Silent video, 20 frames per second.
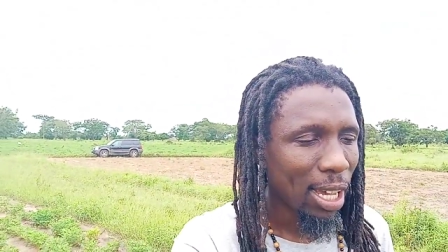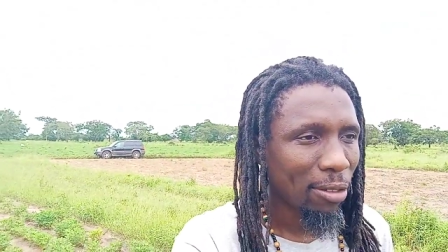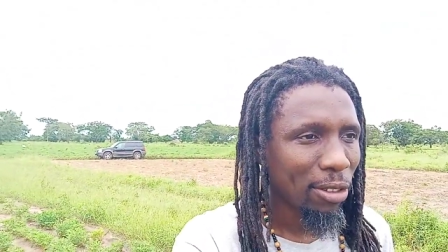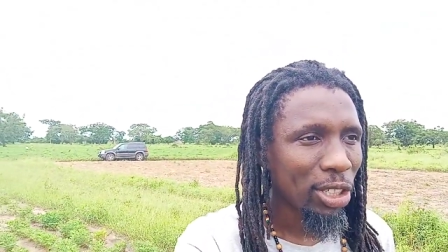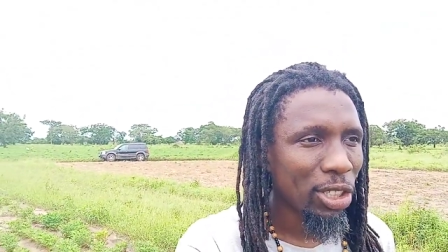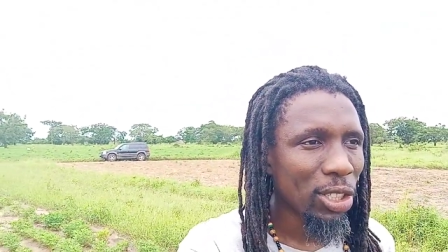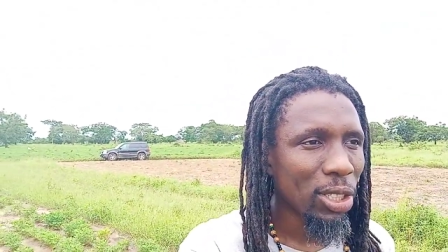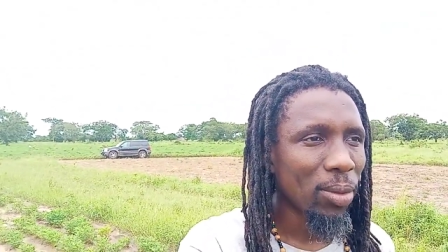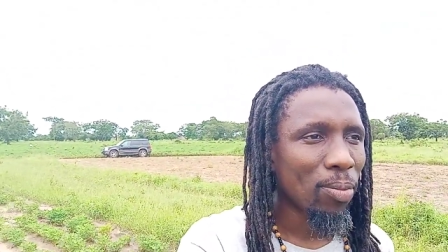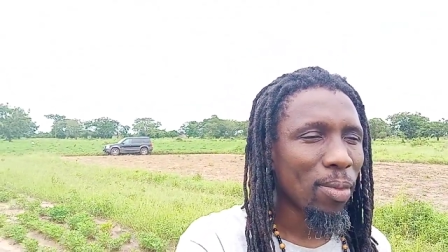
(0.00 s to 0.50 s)

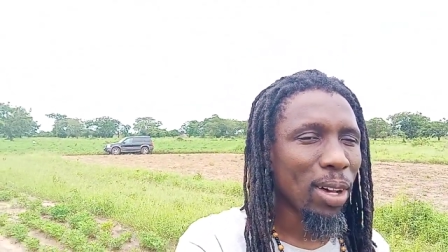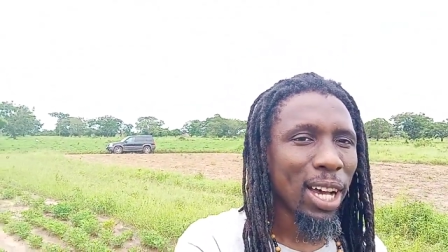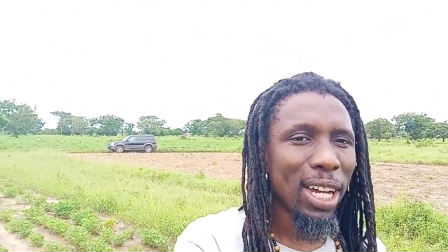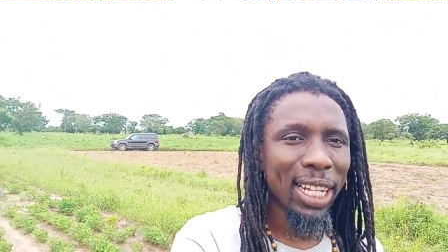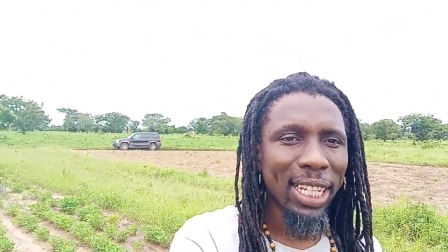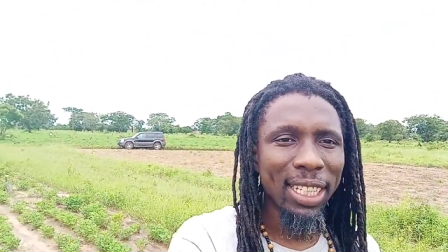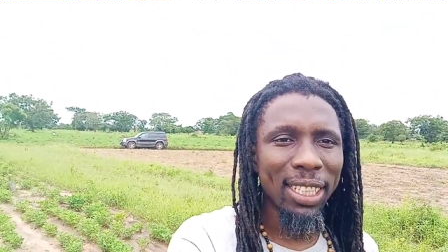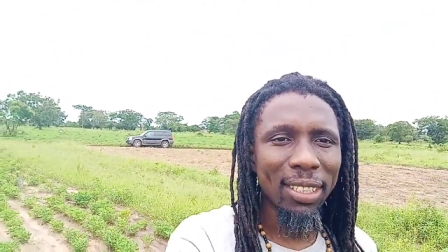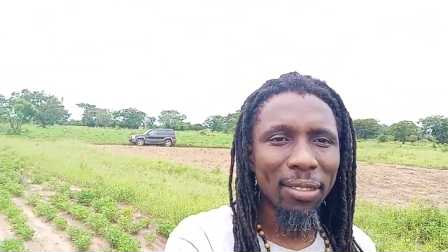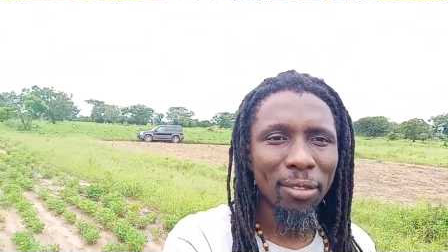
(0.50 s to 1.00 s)
We just
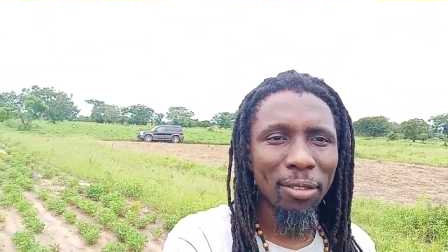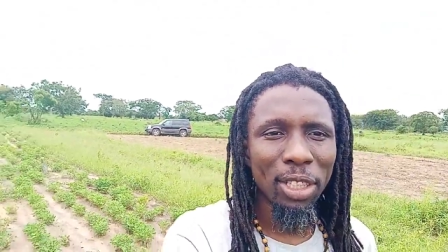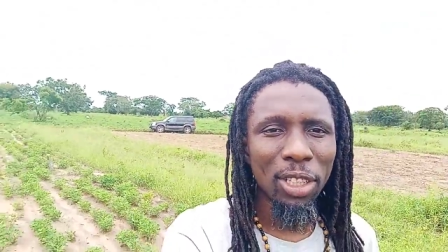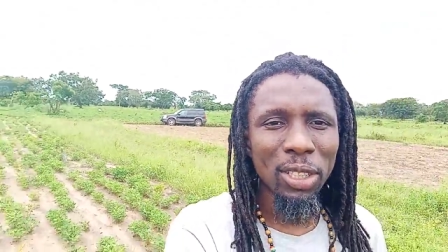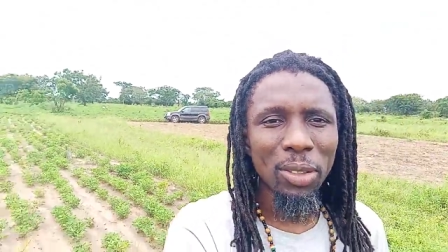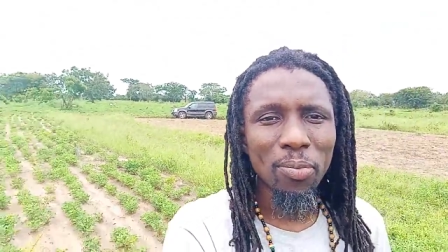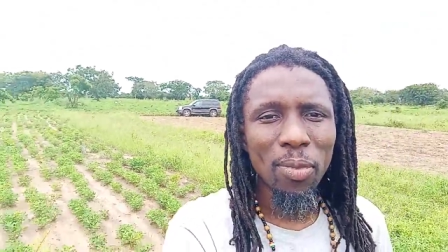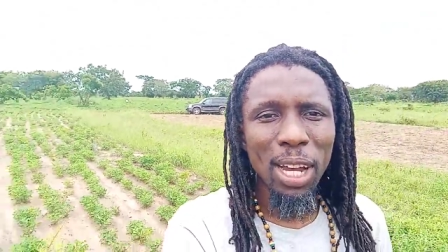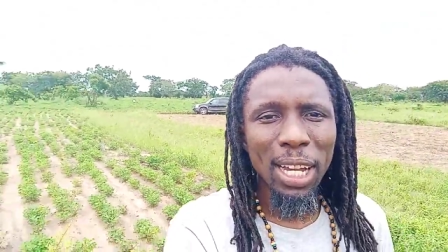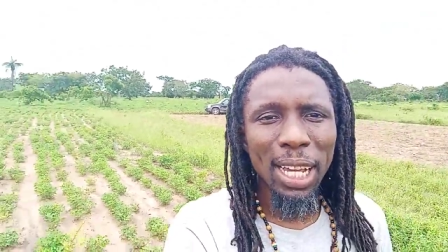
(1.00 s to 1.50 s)
bought it. We
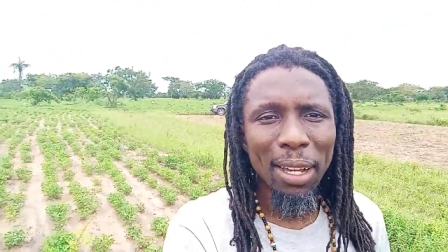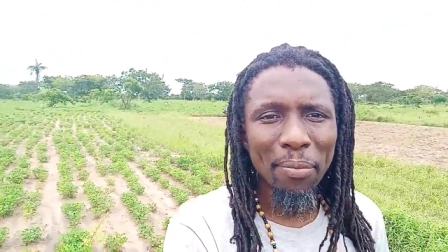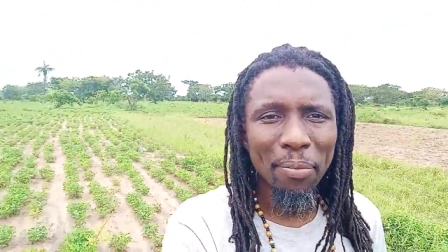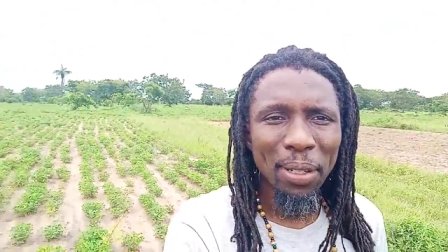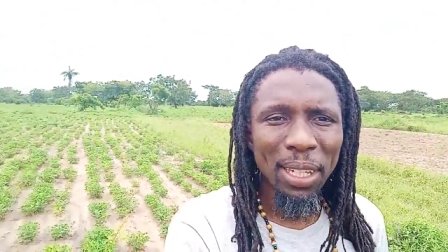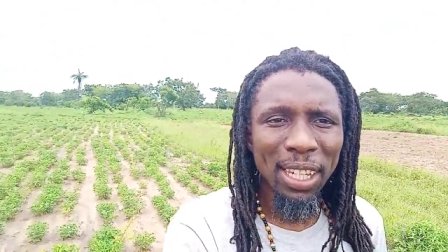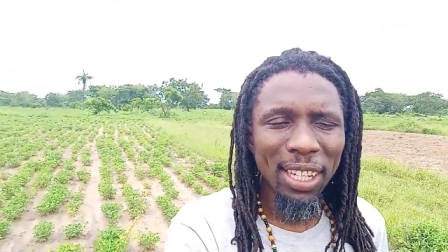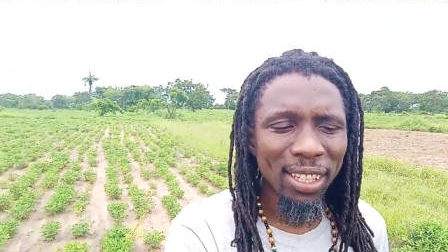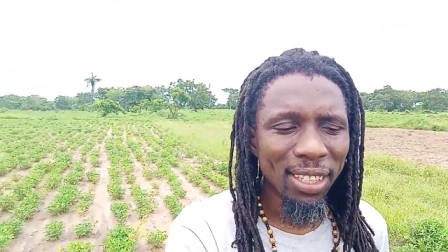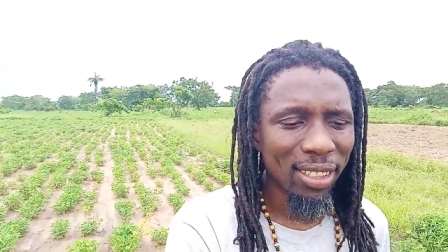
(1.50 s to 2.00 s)
just bought a
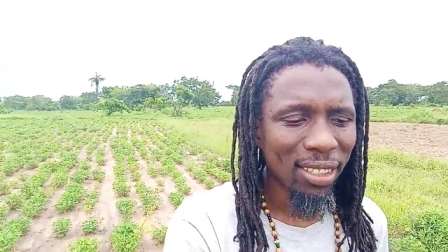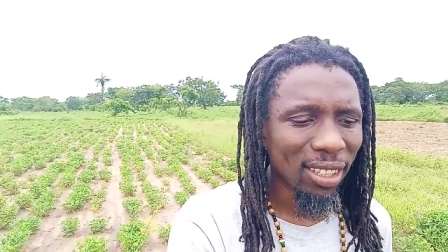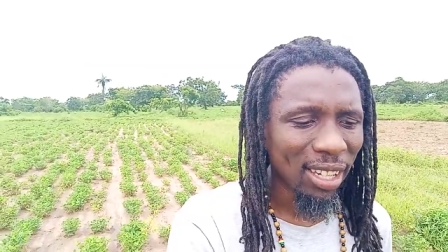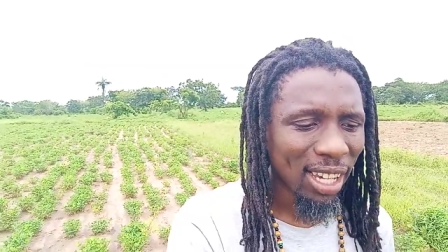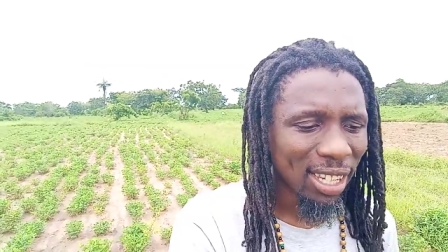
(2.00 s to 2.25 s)
piece.